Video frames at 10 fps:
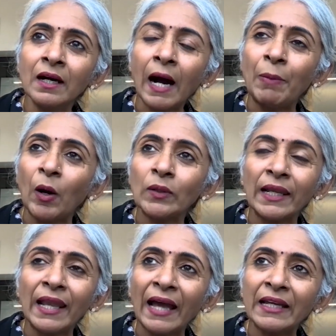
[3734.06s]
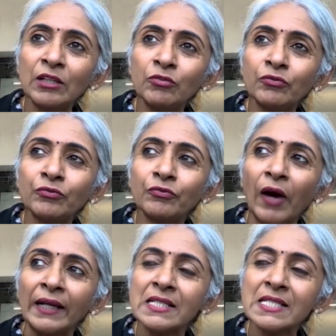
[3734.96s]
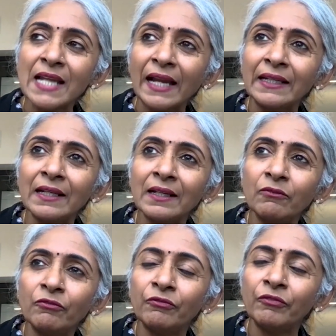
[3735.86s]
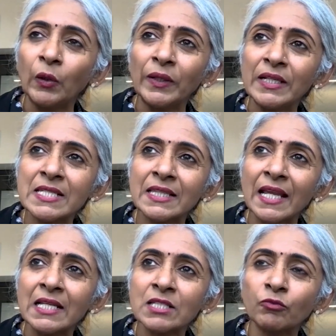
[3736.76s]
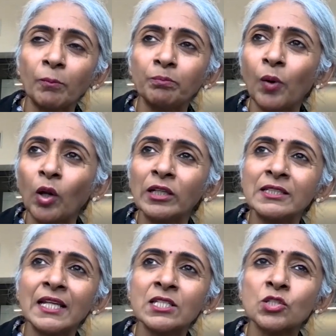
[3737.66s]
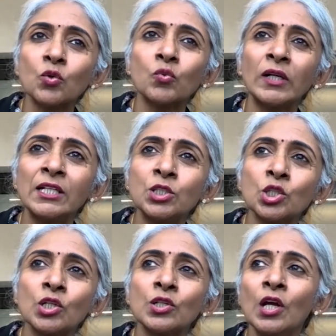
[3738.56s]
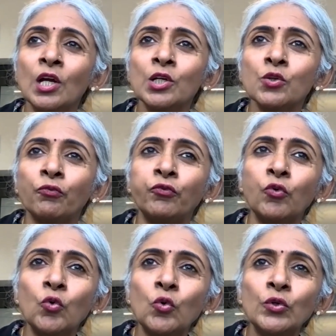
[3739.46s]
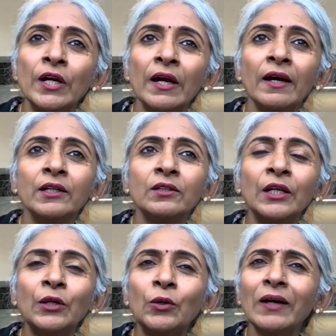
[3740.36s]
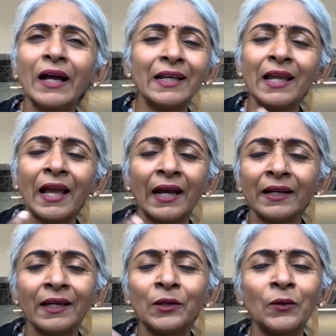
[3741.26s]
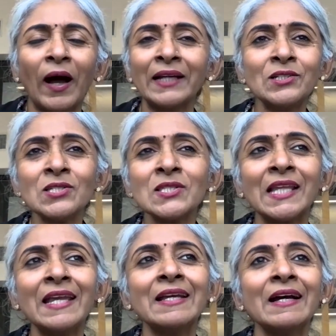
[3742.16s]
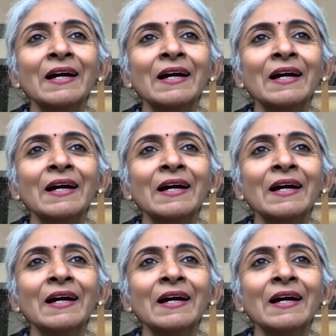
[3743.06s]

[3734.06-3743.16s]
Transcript: about life, understanding various things from politics to religion to food. I just think,